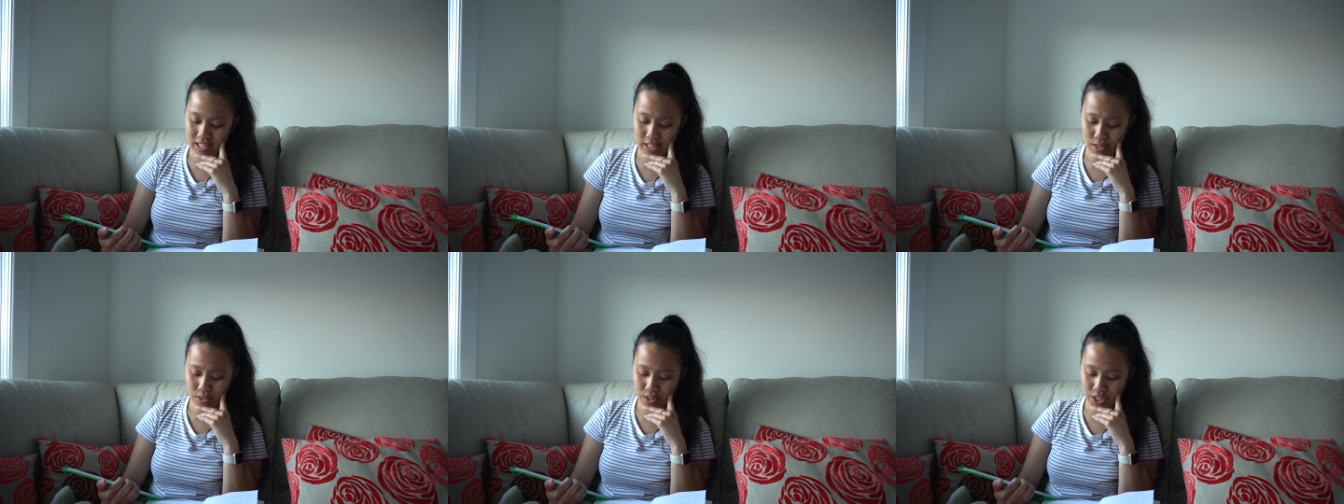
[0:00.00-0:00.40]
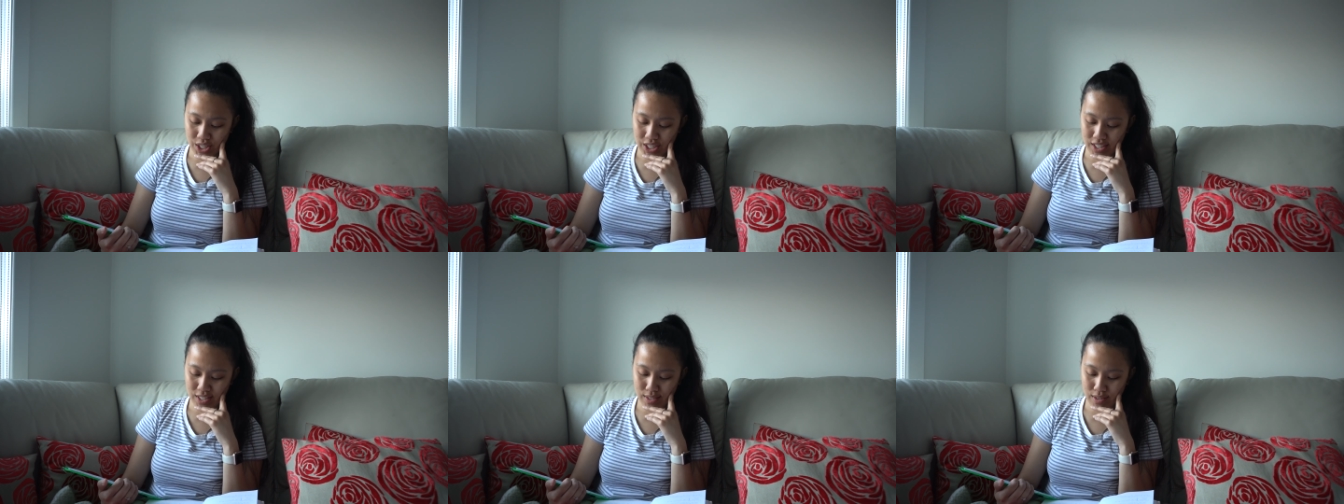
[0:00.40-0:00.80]

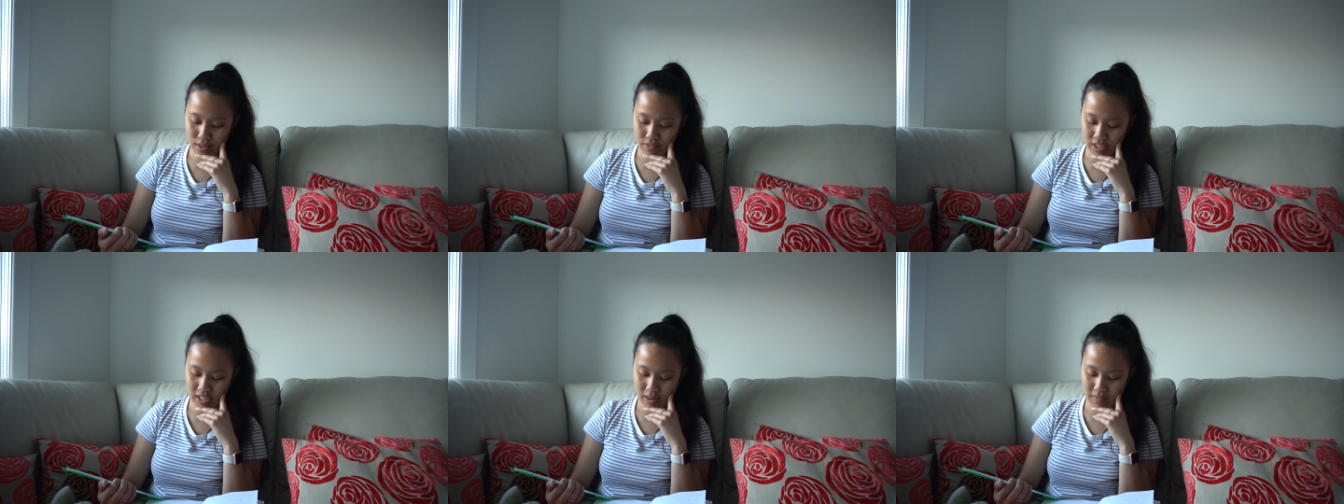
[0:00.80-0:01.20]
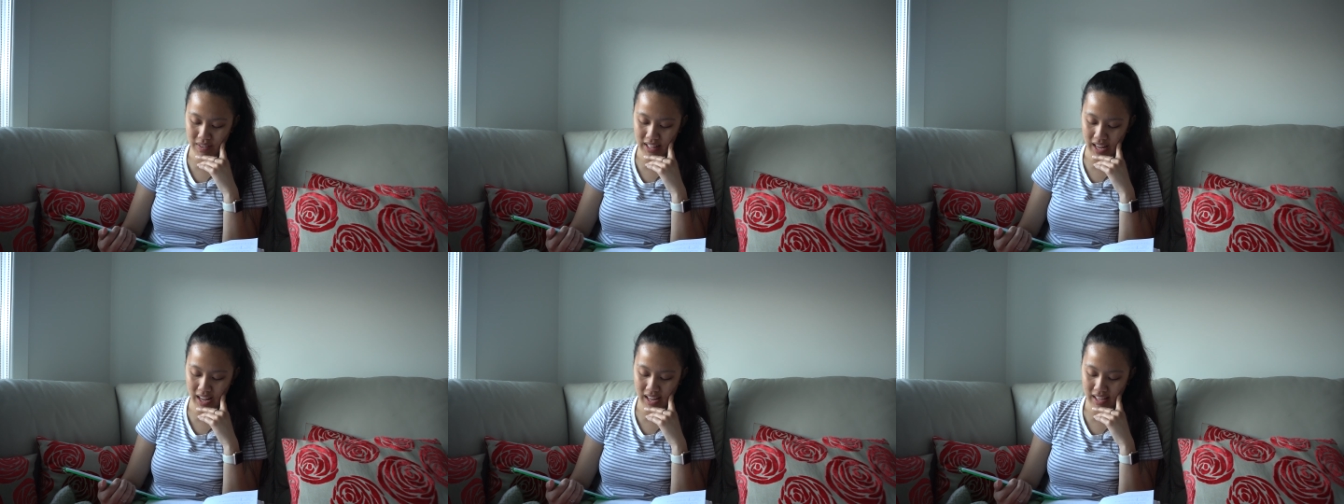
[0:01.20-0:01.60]
Solutions to overcoming
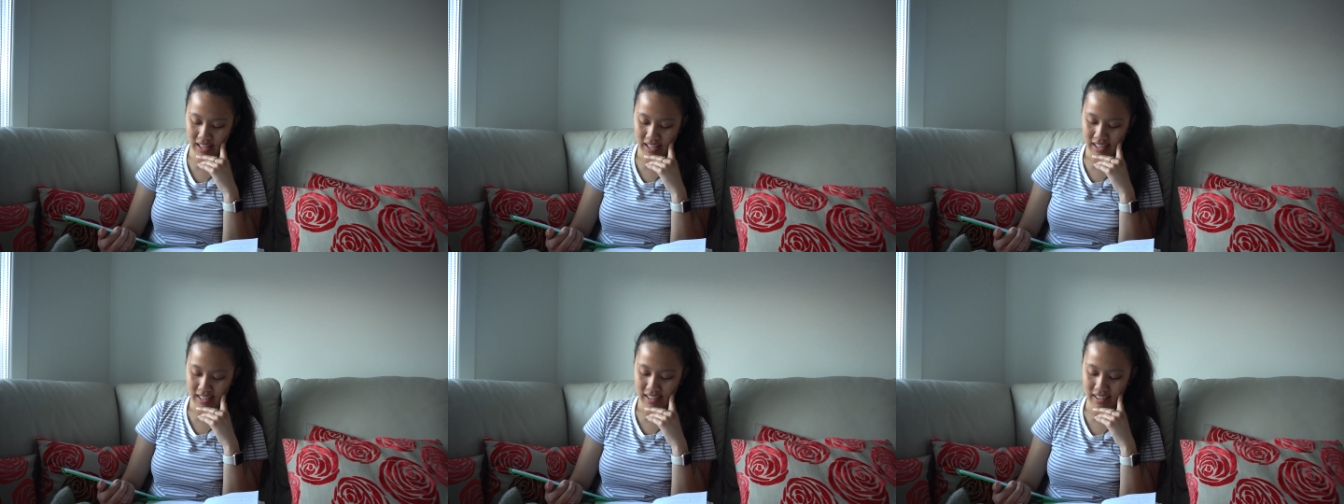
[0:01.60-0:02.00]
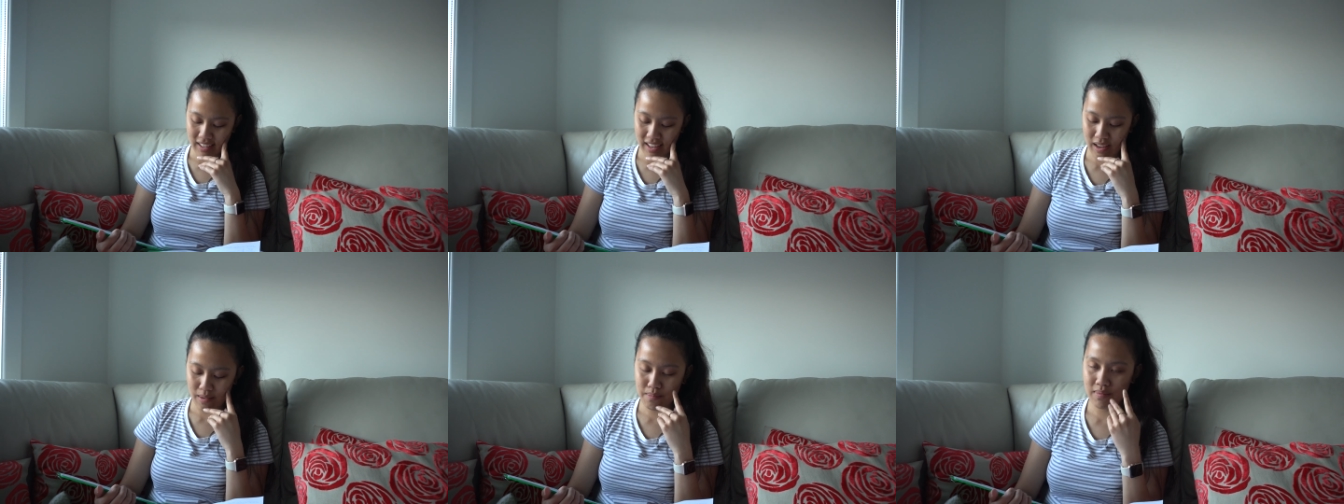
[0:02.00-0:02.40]
that.
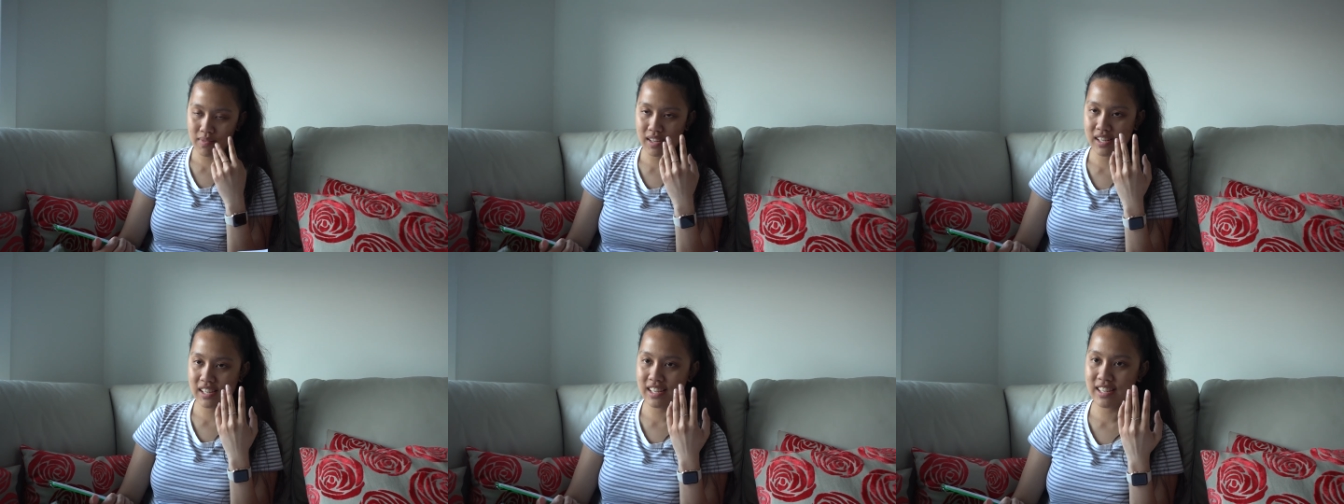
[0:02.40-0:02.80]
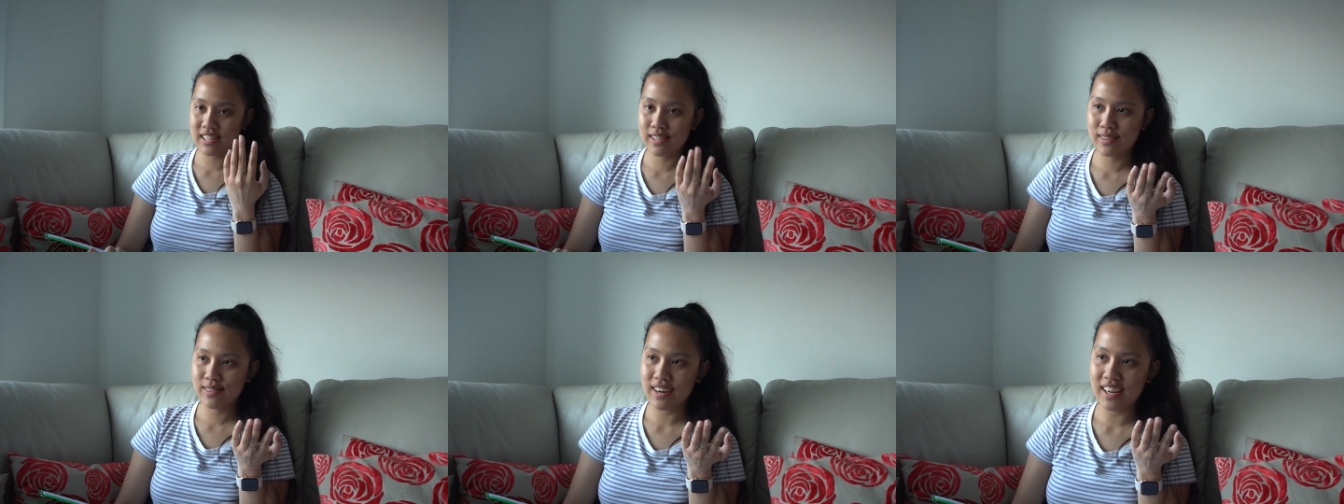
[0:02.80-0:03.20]

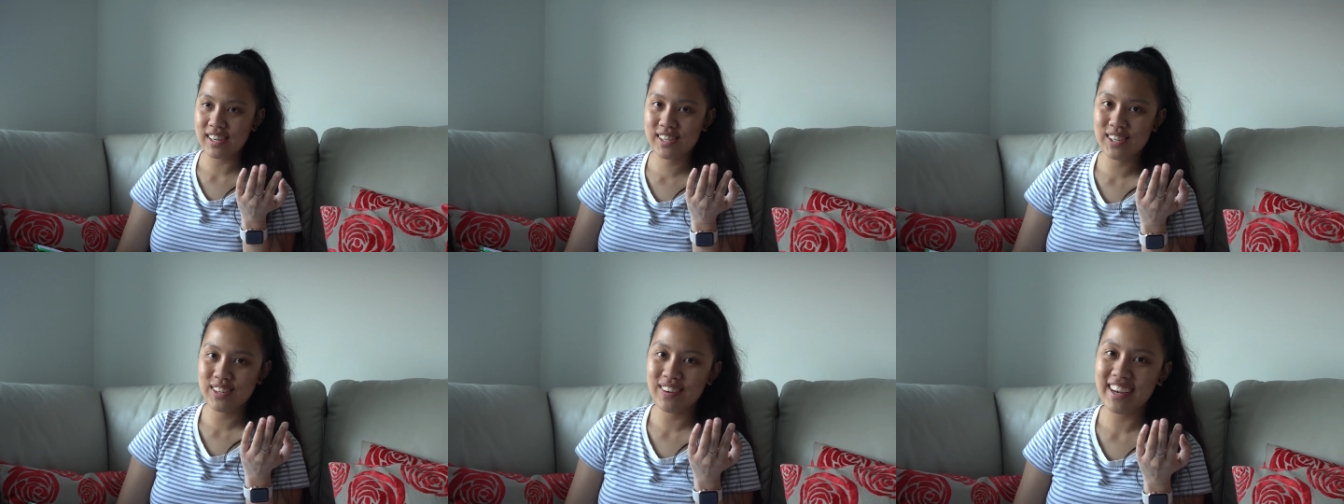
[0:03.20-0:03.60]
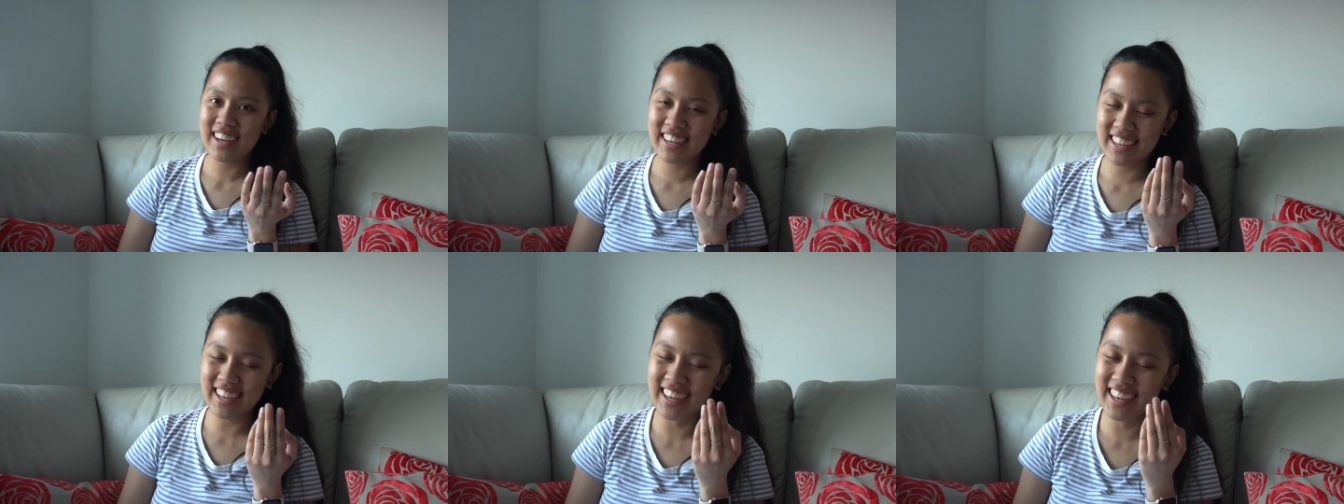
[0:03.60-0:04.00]
to graduate.